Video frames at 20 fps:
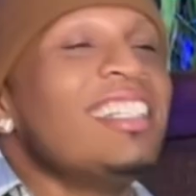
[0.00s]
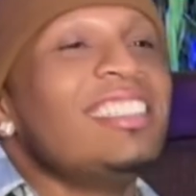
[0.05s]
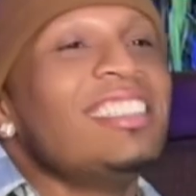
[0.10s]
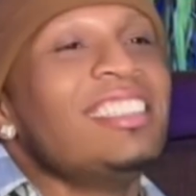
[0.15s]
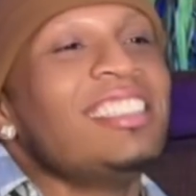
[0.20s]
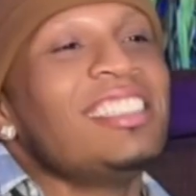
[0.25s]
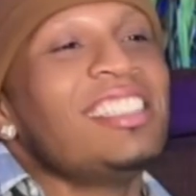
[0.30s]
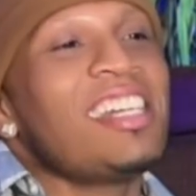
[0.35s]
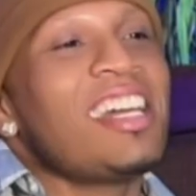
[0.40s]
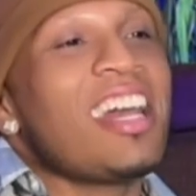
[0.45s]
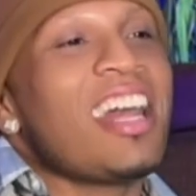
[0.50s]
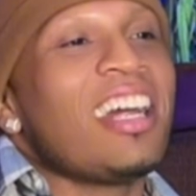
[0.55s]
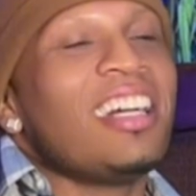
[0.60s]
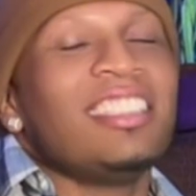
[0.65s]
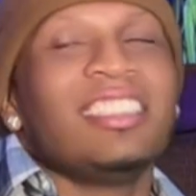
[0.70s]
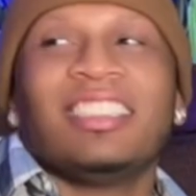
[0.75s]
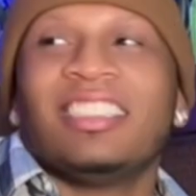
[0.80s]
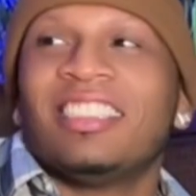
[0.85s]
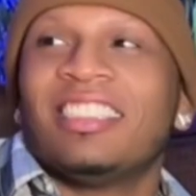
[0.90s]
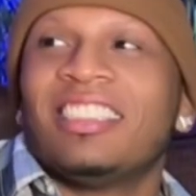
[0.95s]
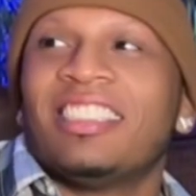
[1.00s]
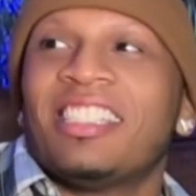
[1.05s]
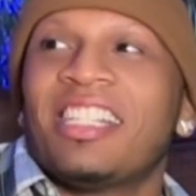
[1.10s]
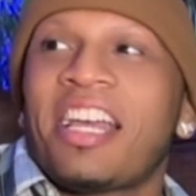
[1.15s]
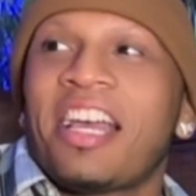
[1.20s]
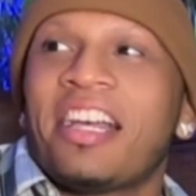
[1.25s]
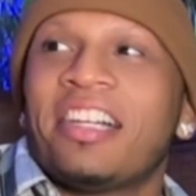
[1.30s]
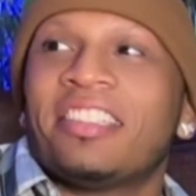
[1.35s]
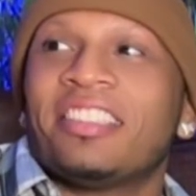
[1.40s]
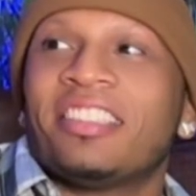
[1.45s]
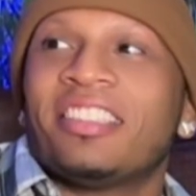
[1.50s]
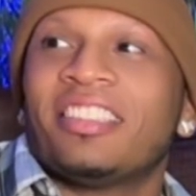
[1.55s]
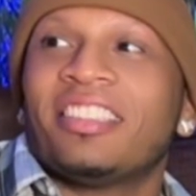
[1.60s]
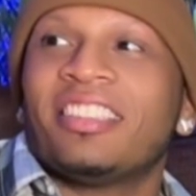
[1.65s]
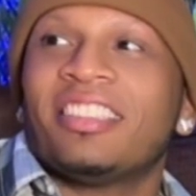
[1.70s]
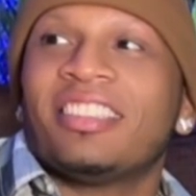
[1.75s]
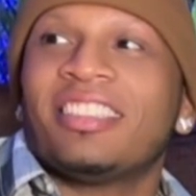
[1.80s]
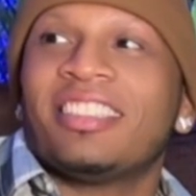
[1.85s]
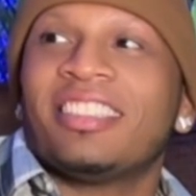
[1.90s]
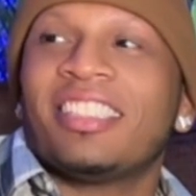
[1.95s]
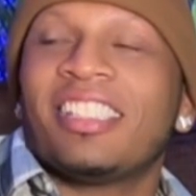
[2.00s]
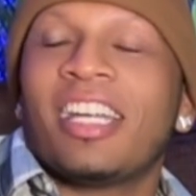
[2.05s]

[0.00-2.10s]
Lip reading: So how did you learn to speak English?